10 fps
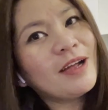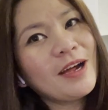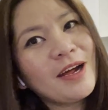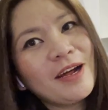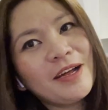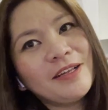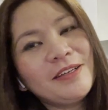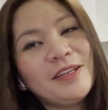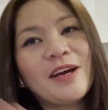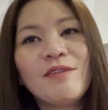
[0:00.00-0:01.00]
and
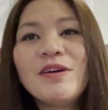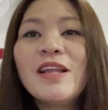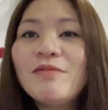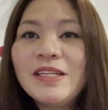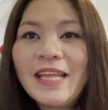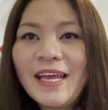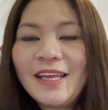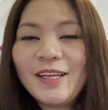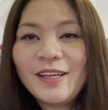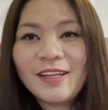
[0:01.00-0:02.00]
have a lovely day.